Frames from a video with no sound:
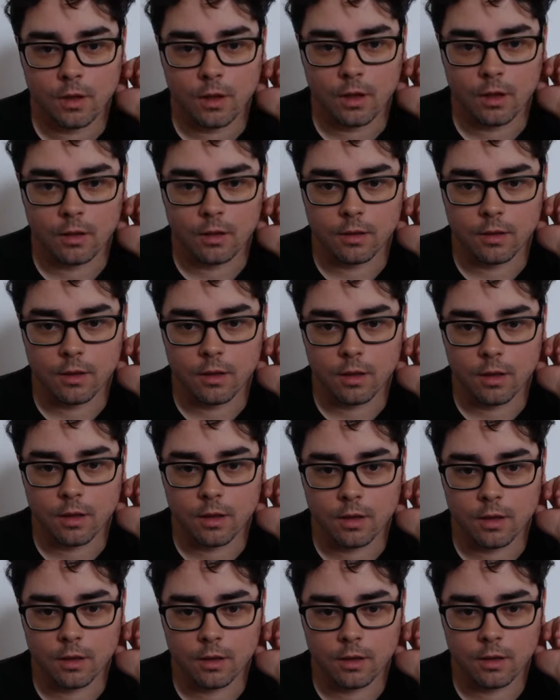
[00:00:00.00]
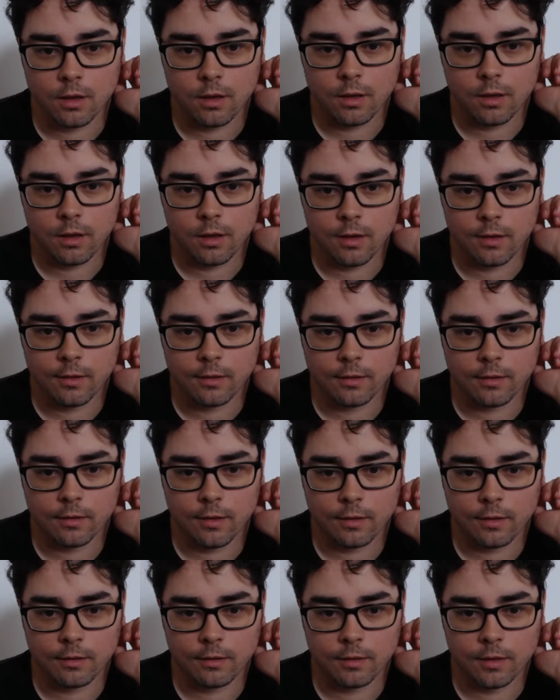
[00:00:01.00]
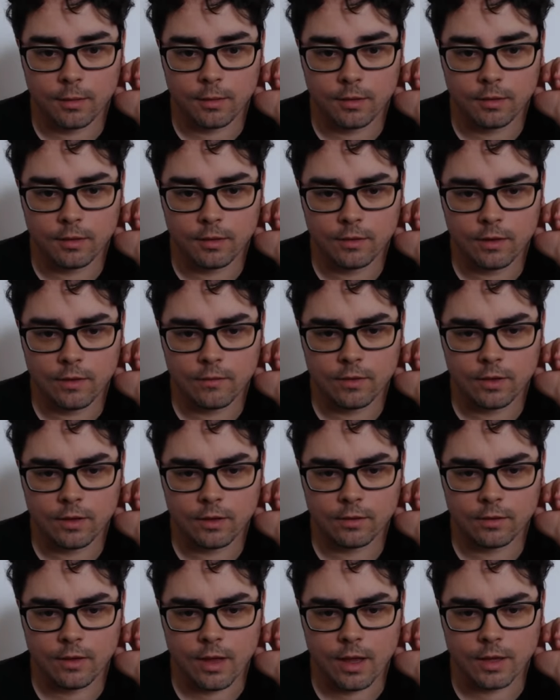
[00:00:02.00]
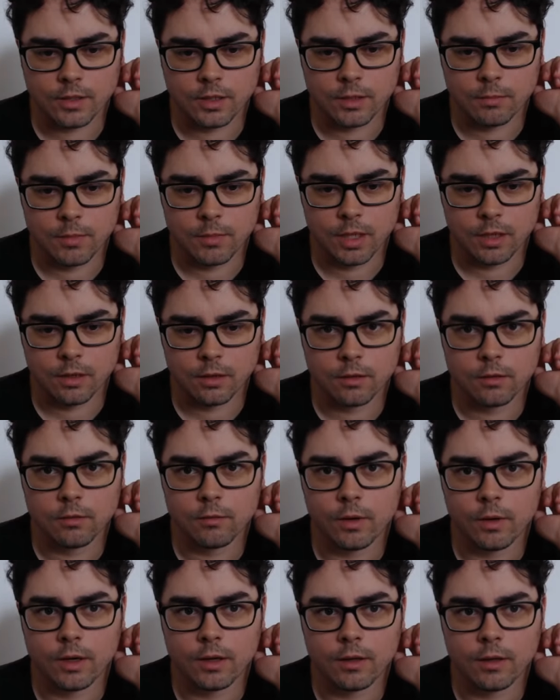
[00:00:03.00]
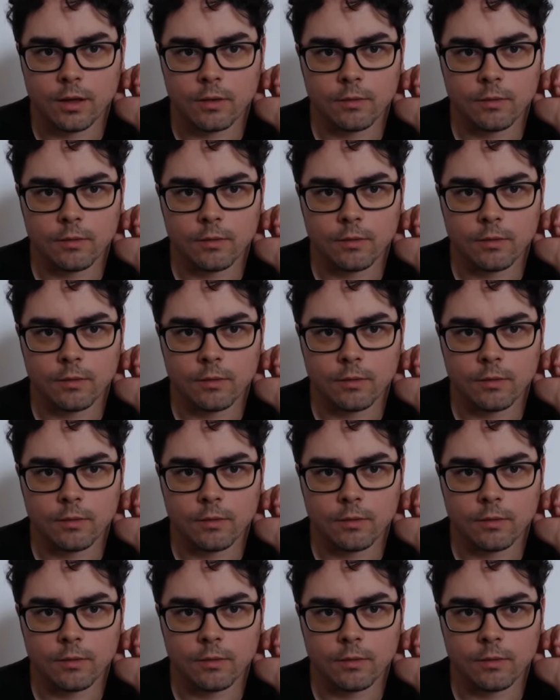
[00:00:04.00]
And then it sets up, it does have a /admin. Why didn't